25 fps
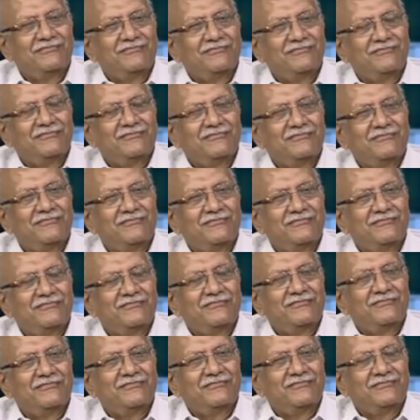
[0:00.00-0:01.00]

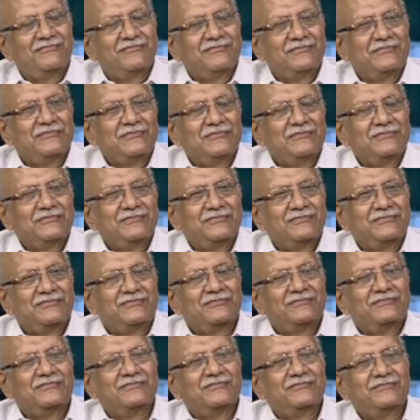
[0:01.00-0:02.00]

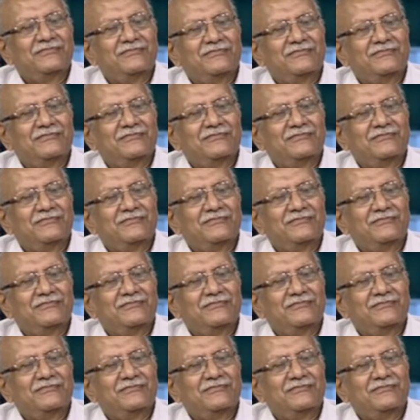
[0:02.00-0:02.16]
(not speaking)